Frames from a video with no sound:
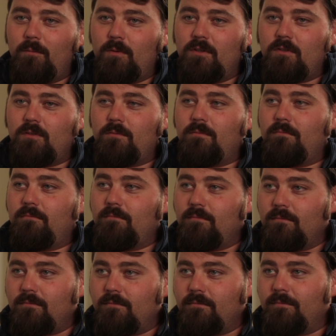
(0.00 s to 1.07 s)
Which
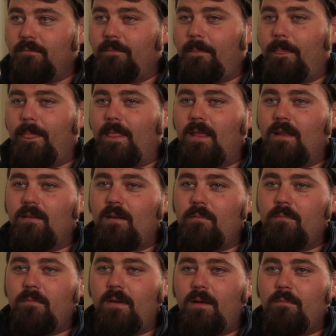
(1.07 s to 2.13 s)

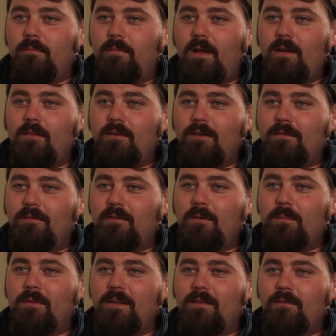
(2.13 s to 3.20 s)
I'm not looking for a
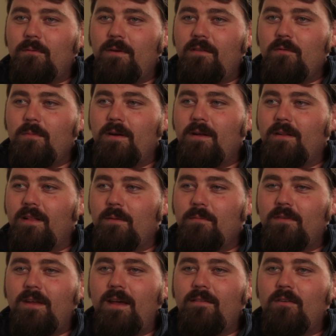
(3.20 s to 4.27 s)
place where everybody claims
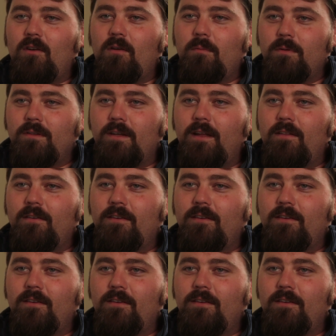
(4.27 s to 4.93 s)
to have it all put together.